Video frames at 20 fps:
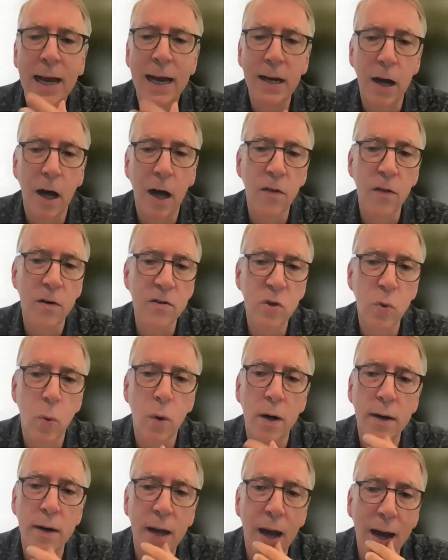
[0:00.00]
and others who
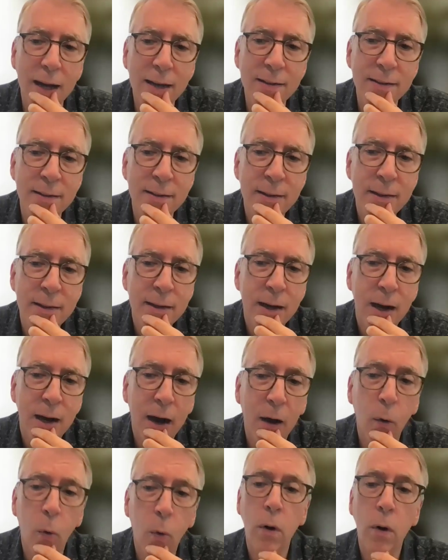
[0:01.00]
are not
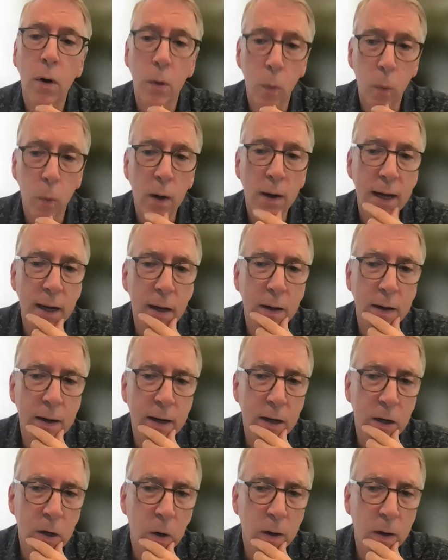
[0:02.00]
uh, or are working on
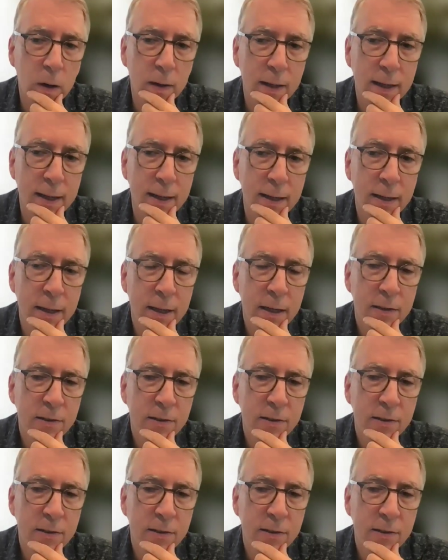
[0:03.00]
it currently.